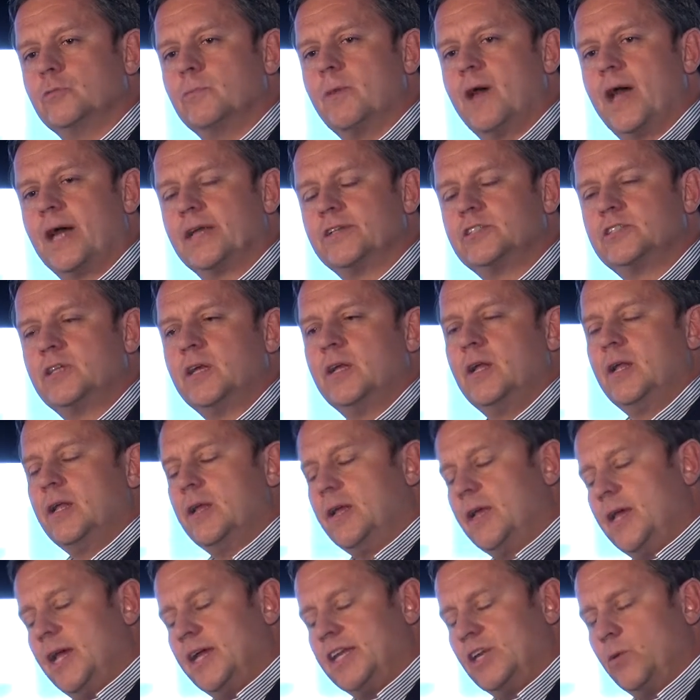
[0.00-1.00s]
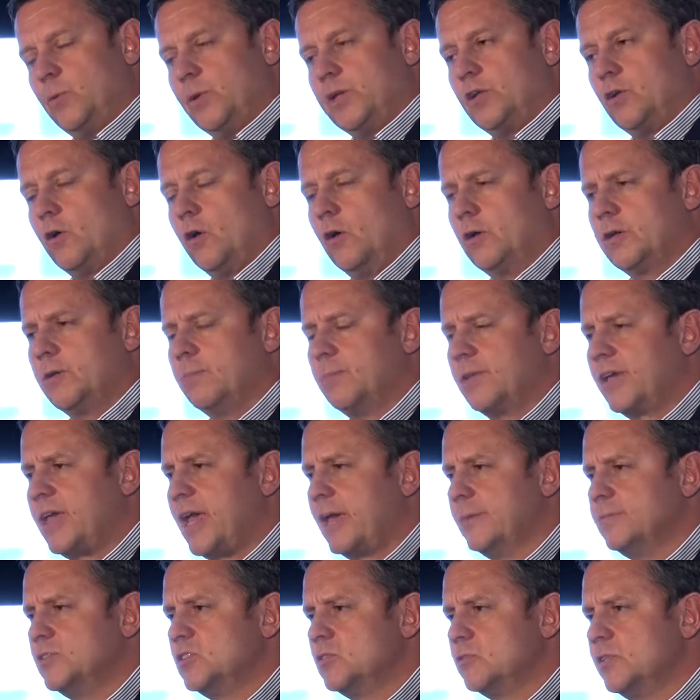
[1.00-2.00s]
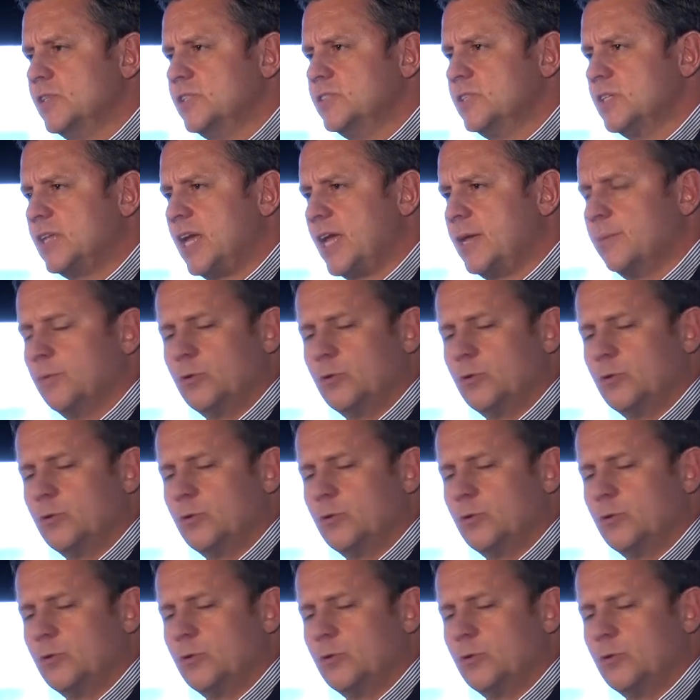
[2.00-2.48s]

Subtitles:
much, and he went on and became stressed and